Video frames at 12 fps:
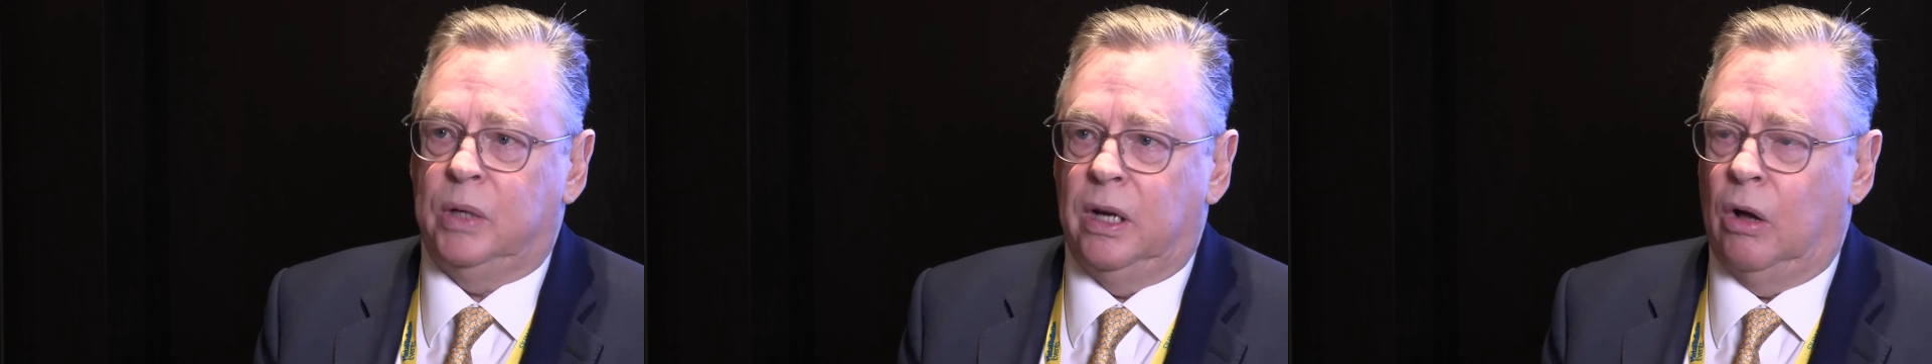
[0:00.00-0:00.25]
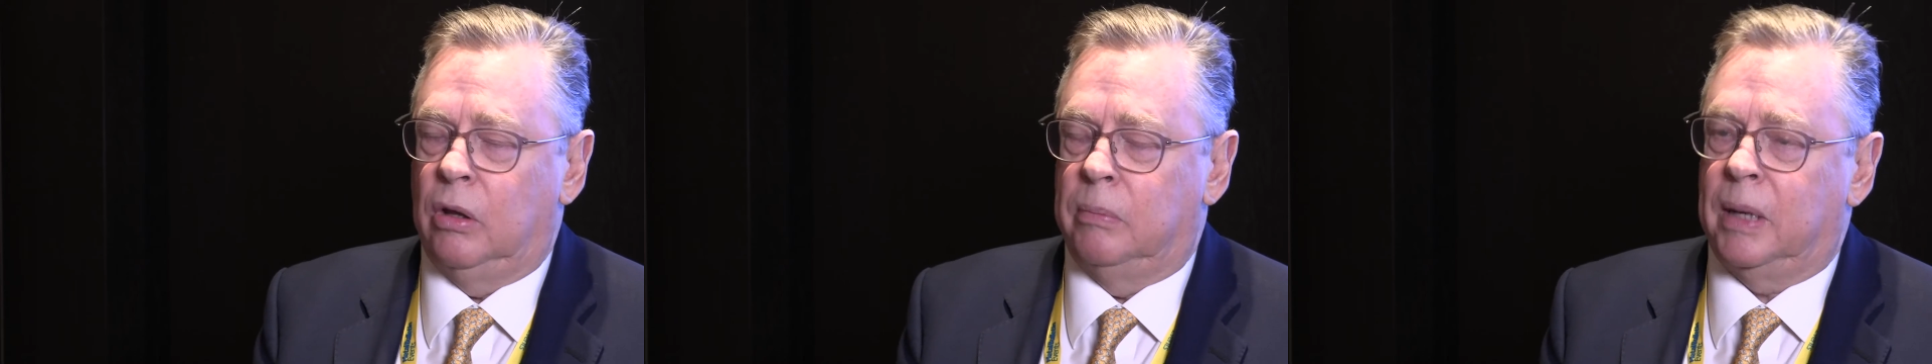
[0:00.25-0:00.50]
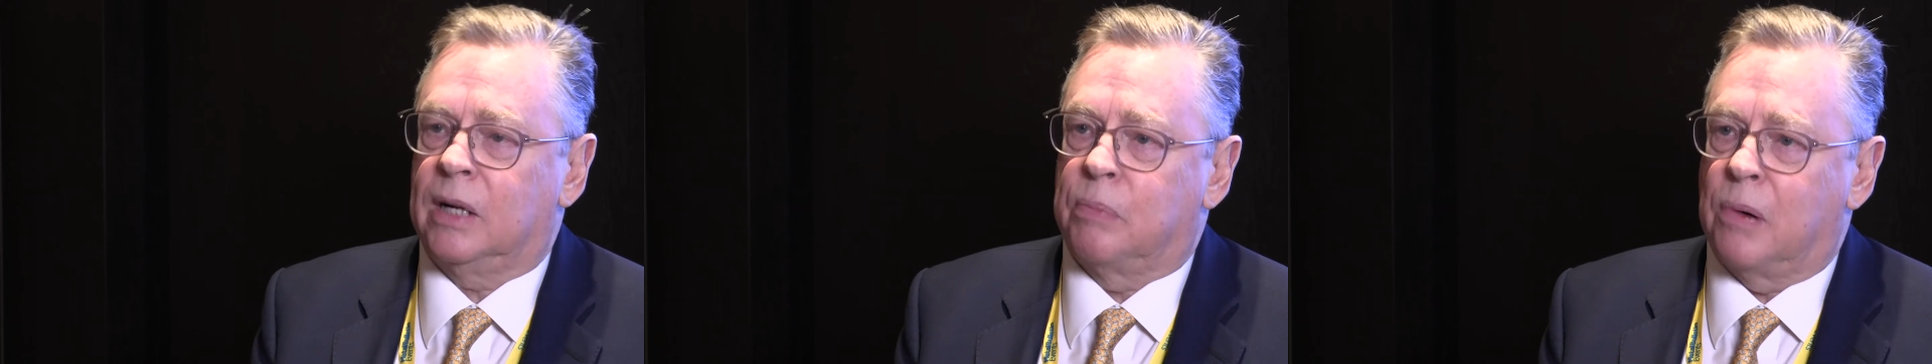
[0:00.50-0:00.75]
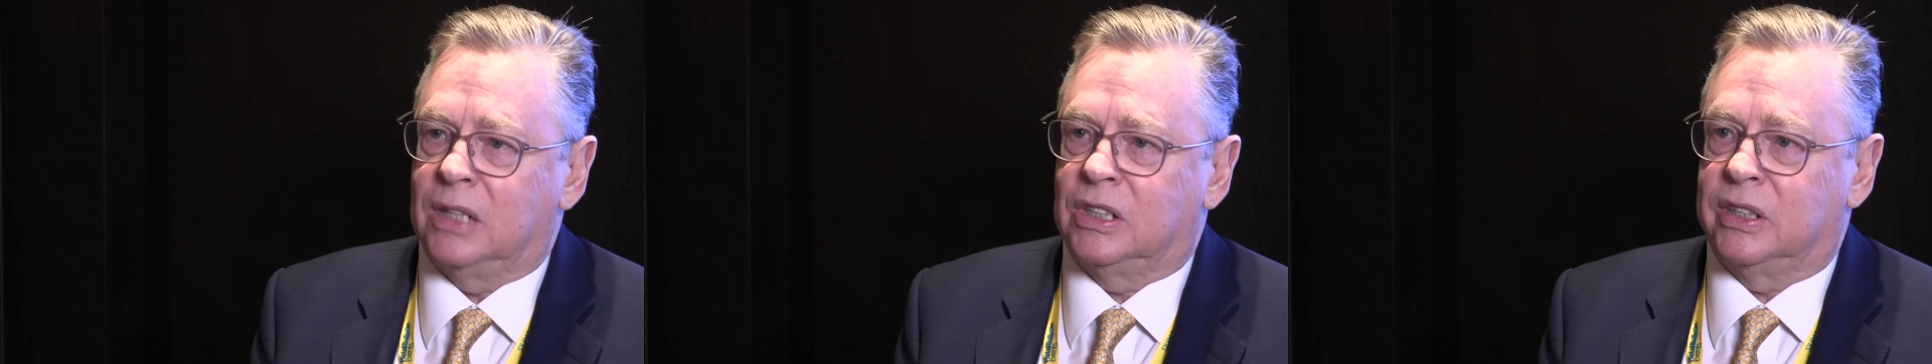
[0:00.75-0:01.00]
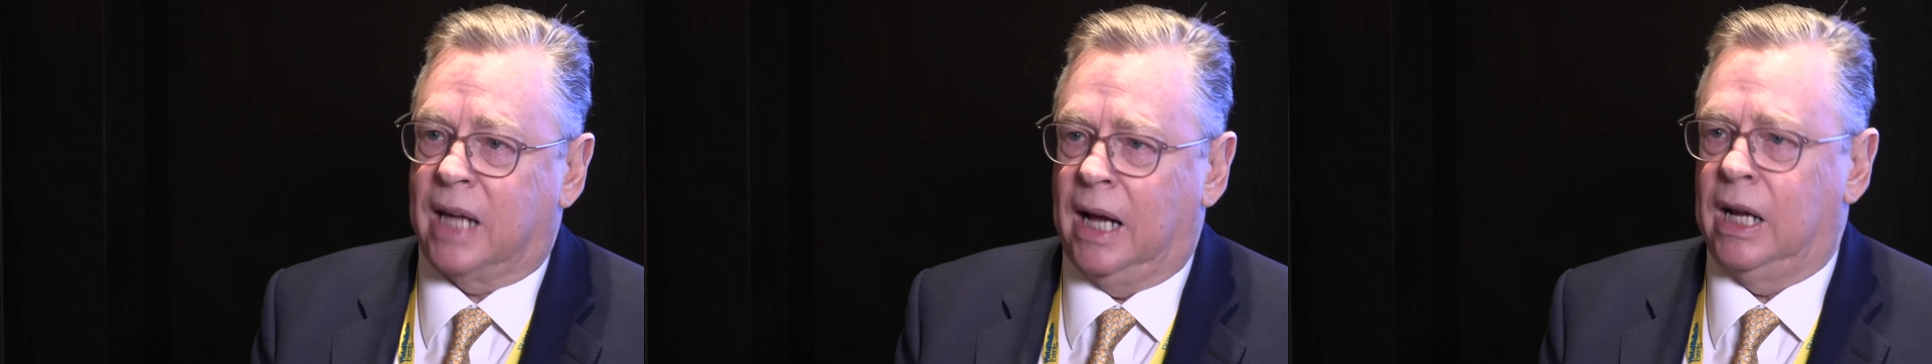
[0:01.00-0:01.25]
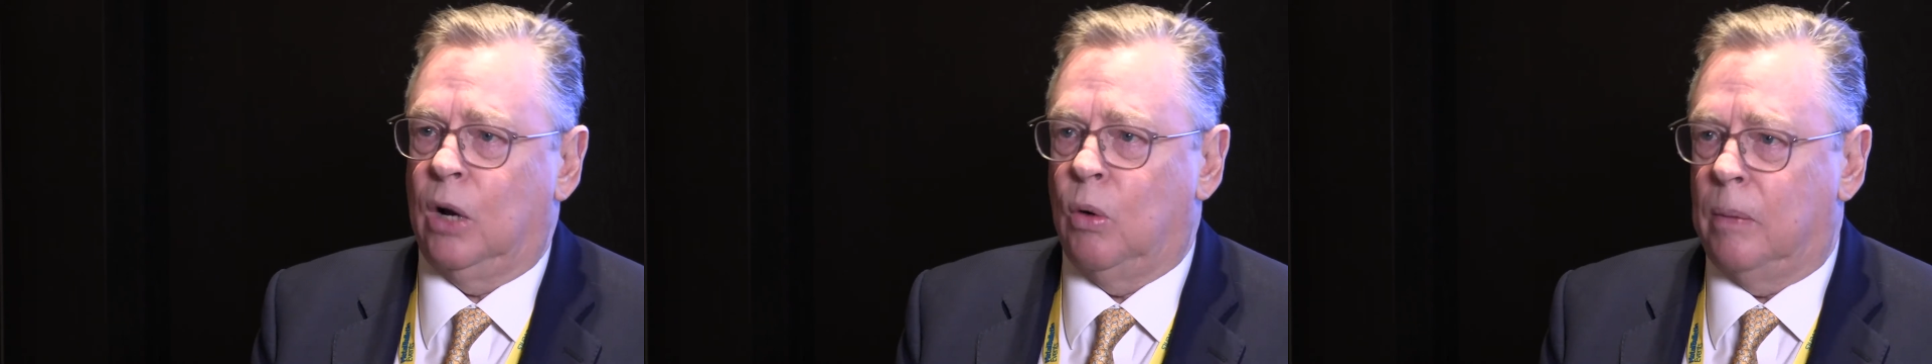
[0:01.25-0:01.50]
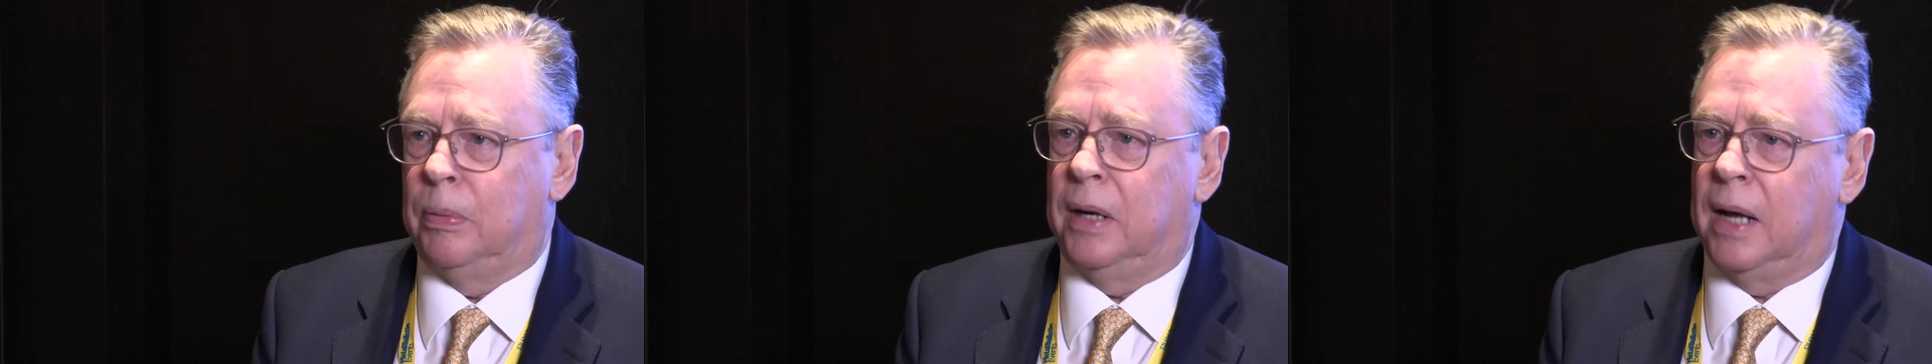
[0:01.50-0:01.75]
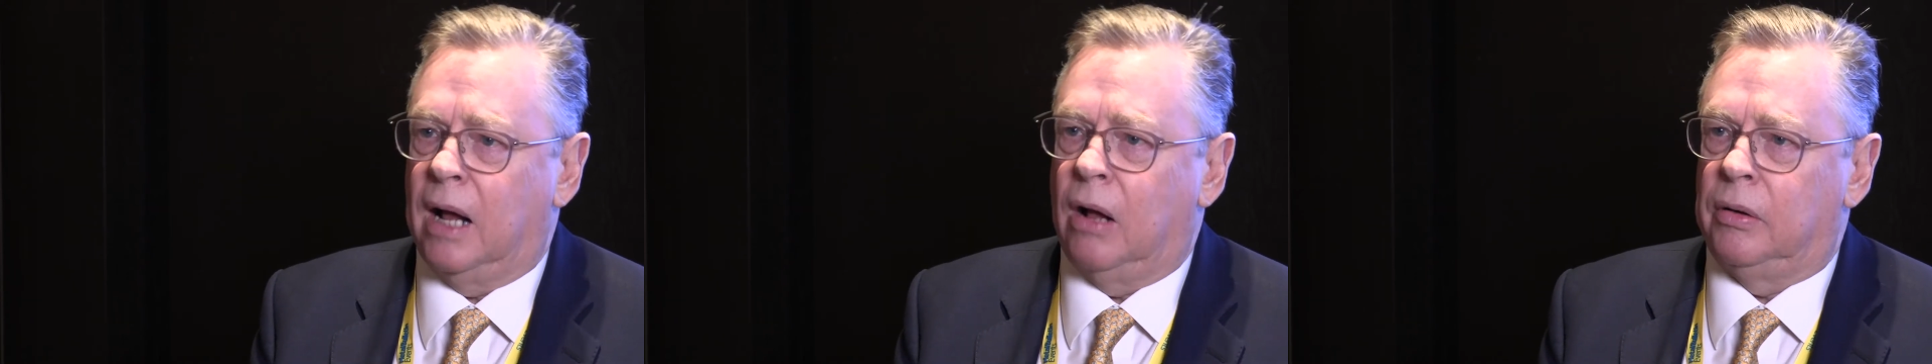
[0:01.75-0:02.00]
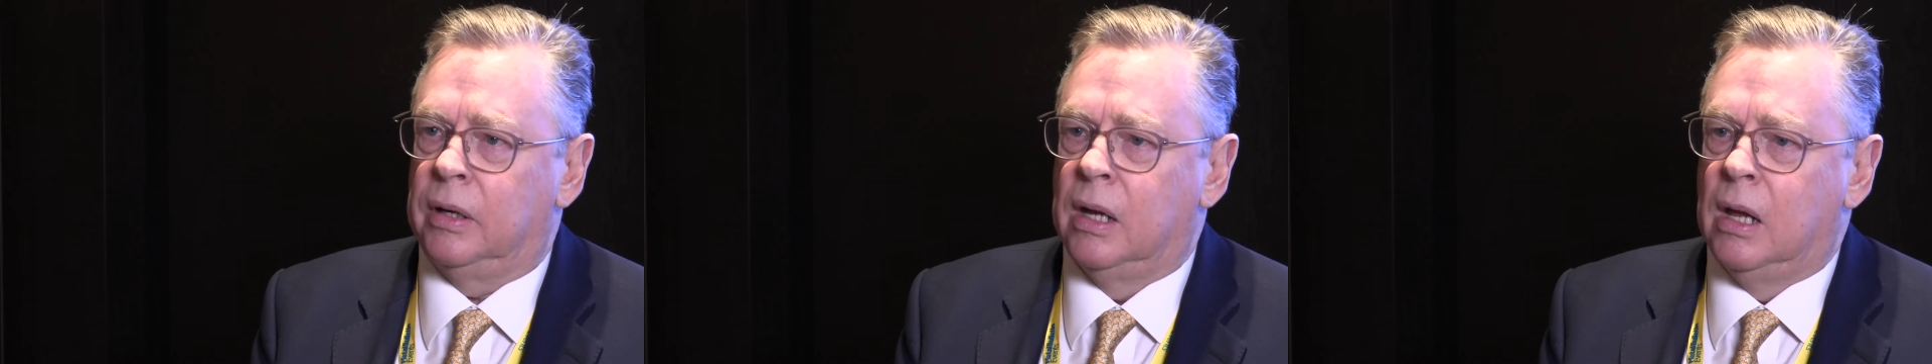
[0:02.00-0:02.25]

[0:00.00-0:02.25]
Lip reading: We know that metal prices can go up and down,